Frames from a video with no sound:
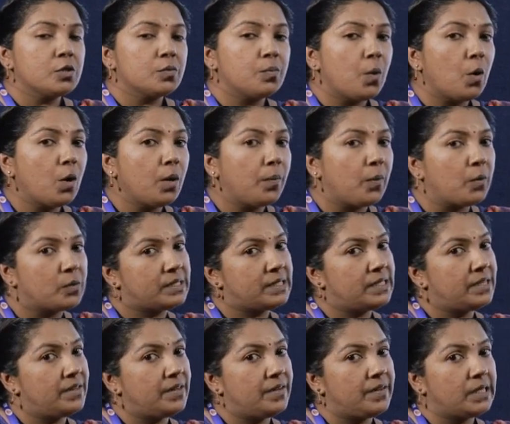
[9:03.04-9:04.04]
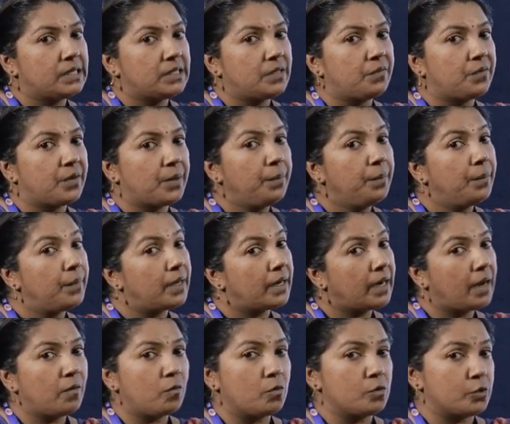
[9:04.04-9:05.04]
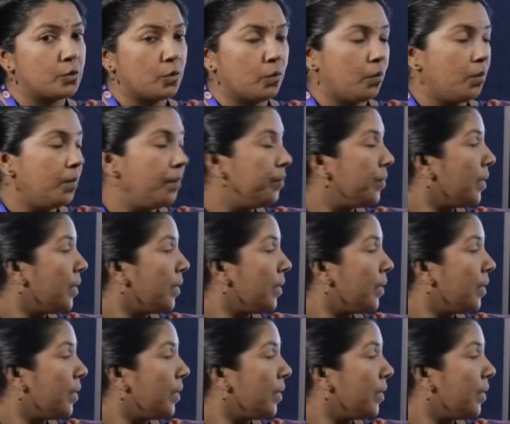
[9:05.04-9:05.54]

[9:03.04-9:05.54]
small positive deviation from Raoult's law.